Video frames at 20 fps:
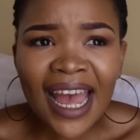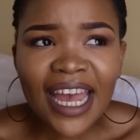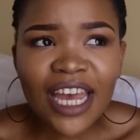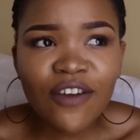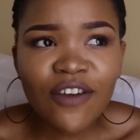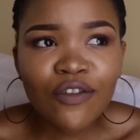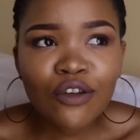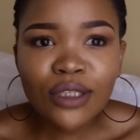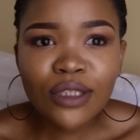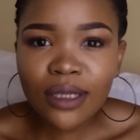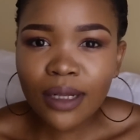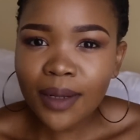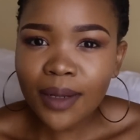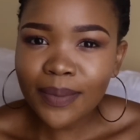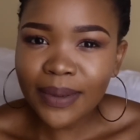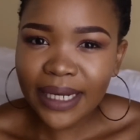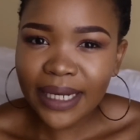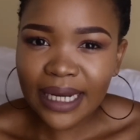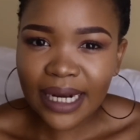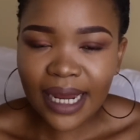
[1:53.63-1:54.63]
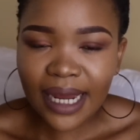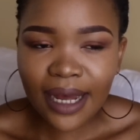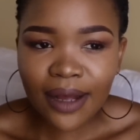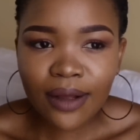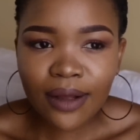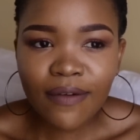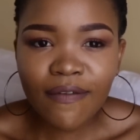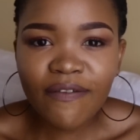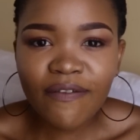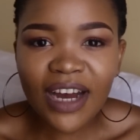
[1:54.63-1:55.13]
if you're still a beginner,
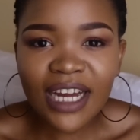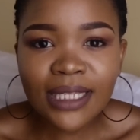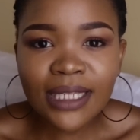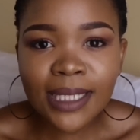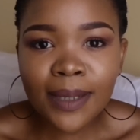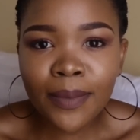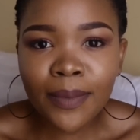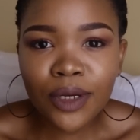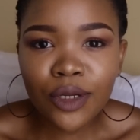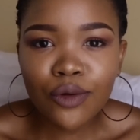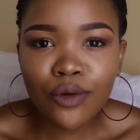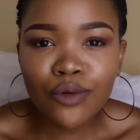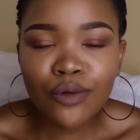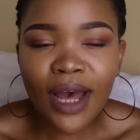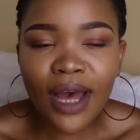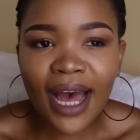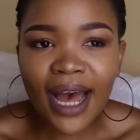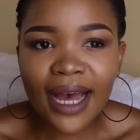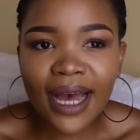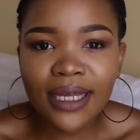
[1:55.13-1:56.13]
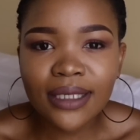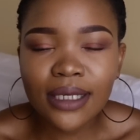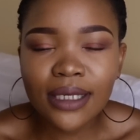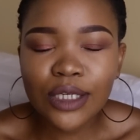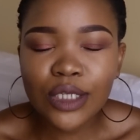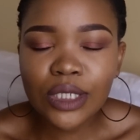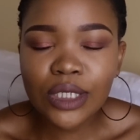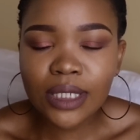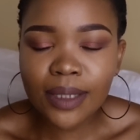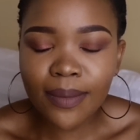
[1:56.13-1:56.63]
find somebody who has
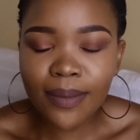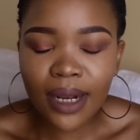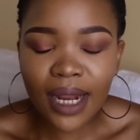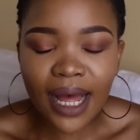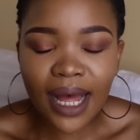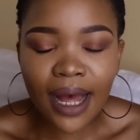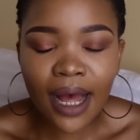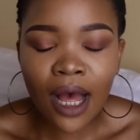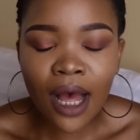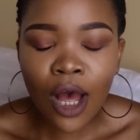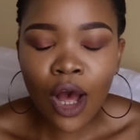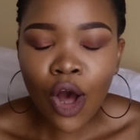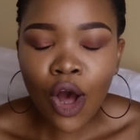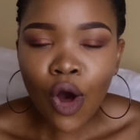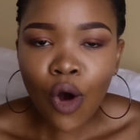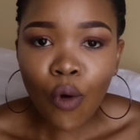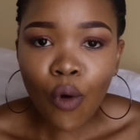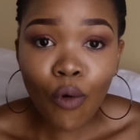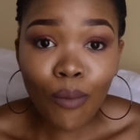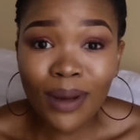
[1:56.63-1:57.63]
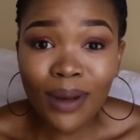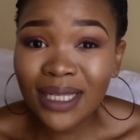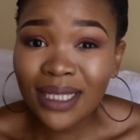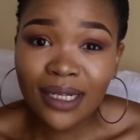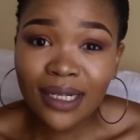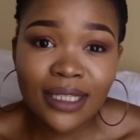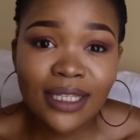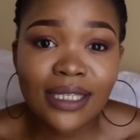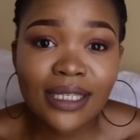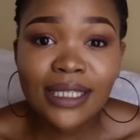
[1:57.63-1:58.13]
a similar or
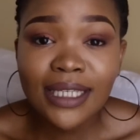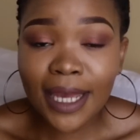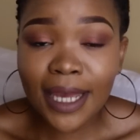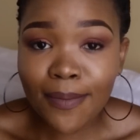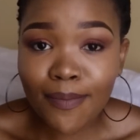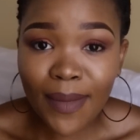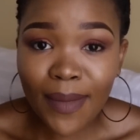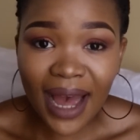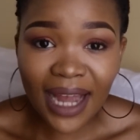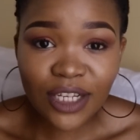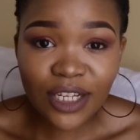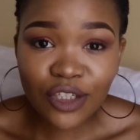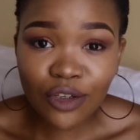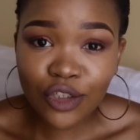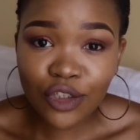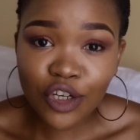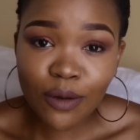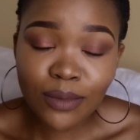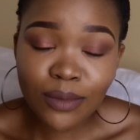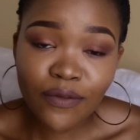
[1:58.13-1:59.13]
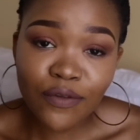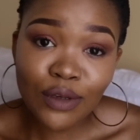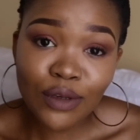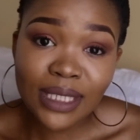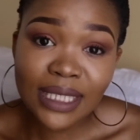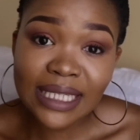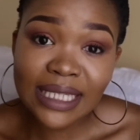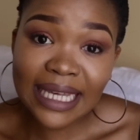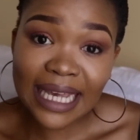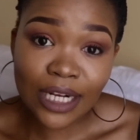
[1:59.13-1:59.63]
basically the same match in terms of your
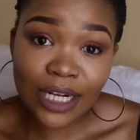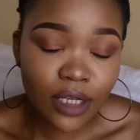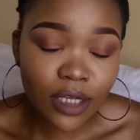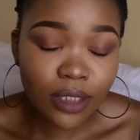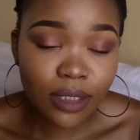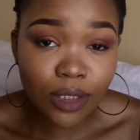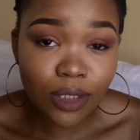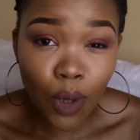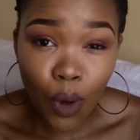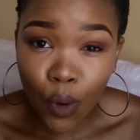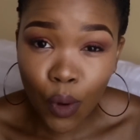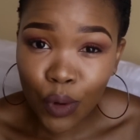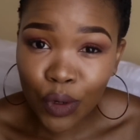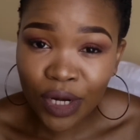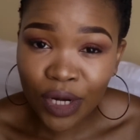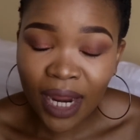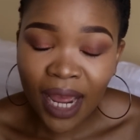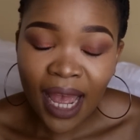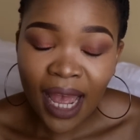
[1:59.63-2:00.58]
skin tone